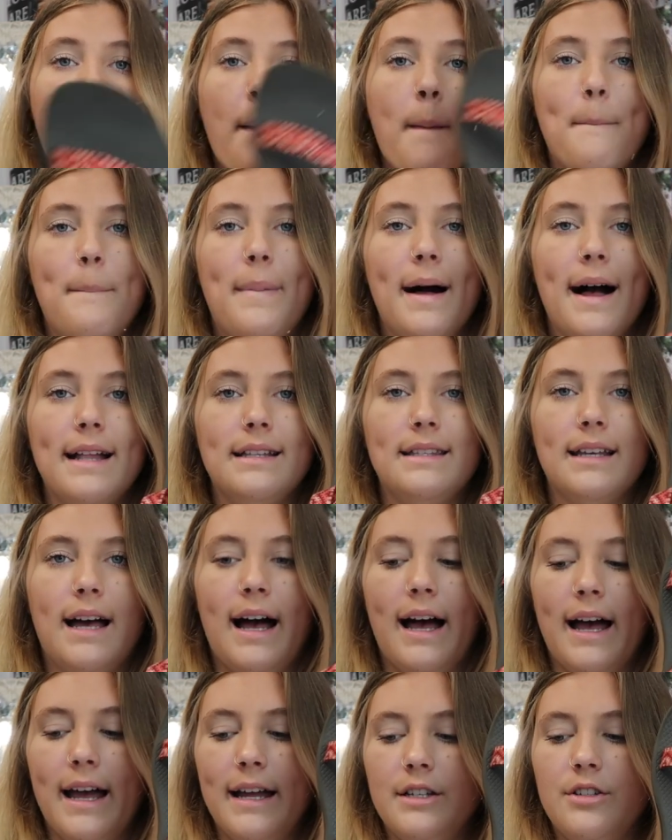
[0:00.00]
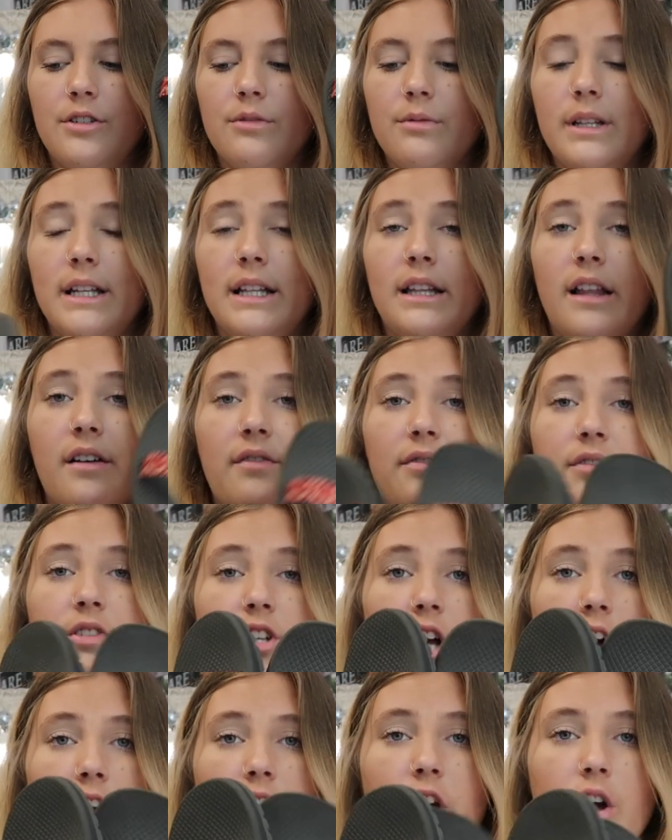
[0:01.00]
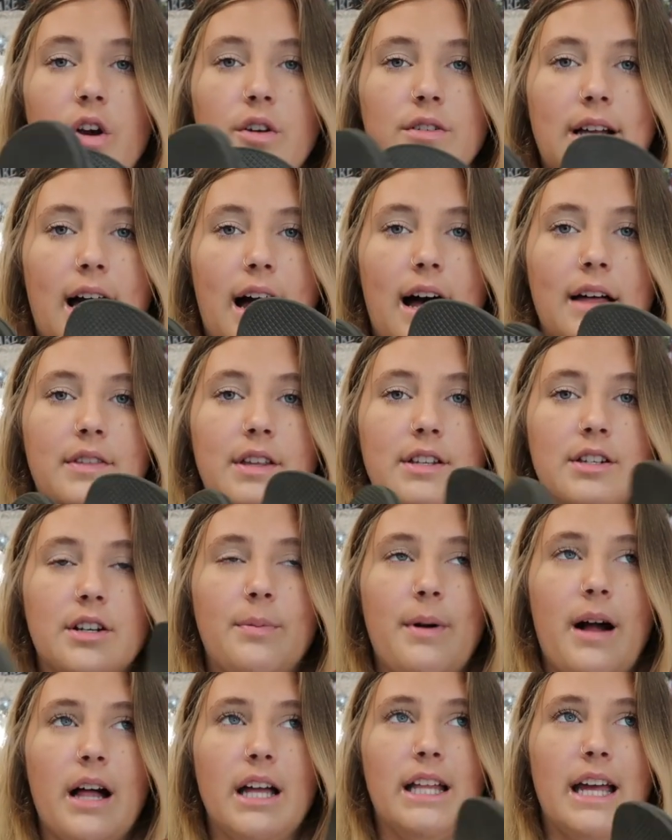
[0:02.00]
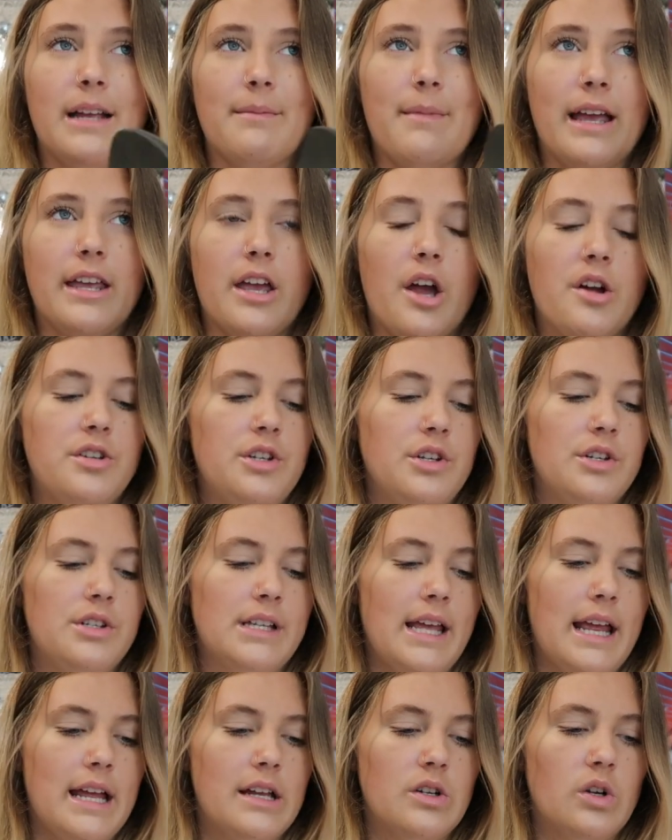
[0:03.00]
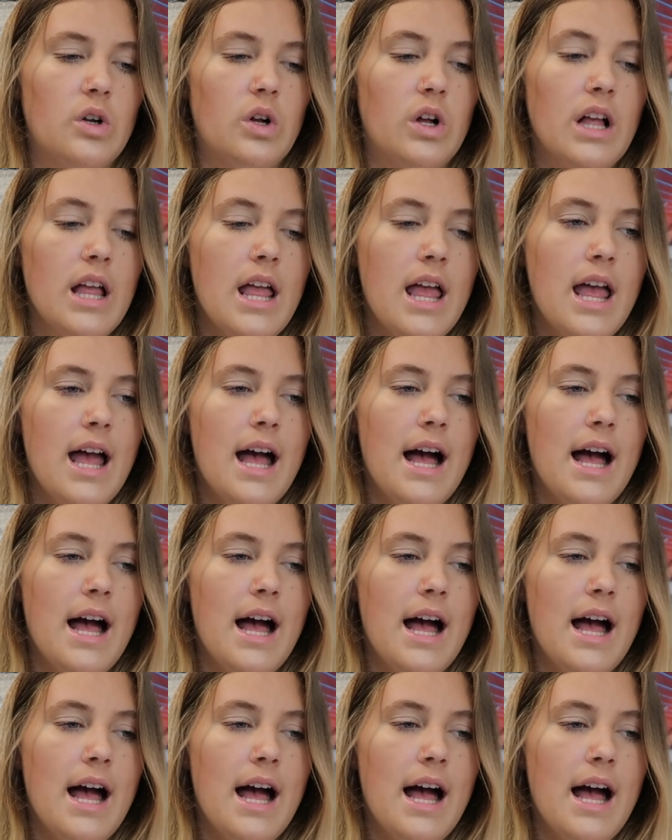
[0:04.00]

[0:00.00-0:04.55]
But I do really love the Chacos. These are probably like my go-to sandal.